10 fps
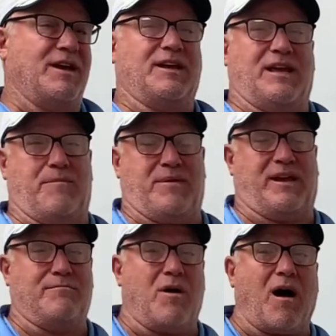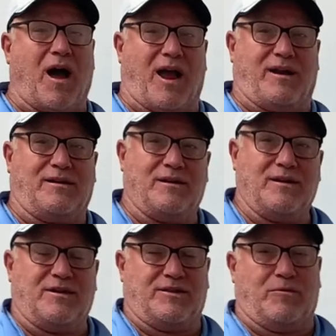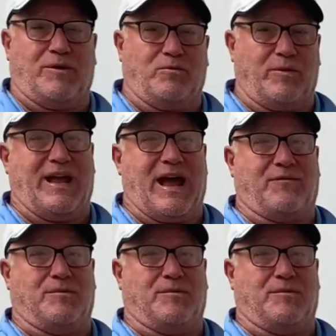keeping in mind that when we have the